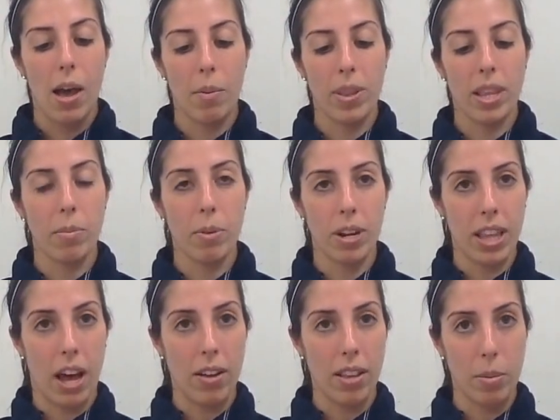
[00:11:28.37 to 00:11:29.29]
And when they
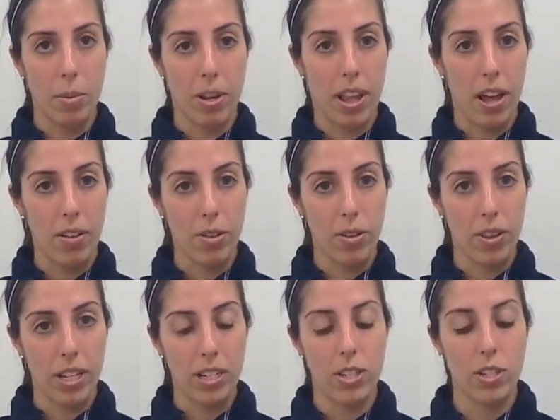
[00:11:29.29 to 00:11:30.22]
breathe out through
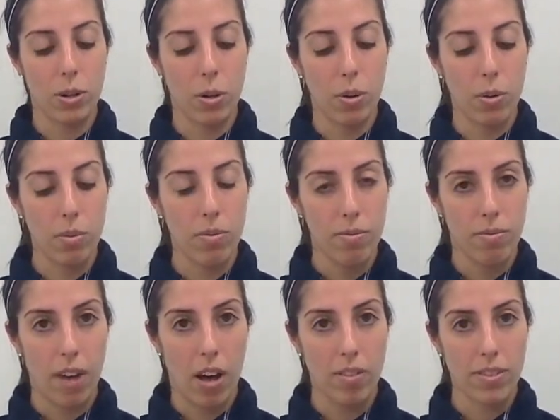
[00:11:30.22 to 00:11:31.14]
these two
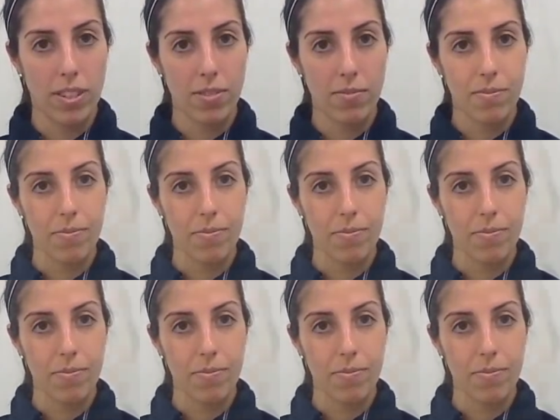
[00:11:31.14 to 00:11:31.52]
valves.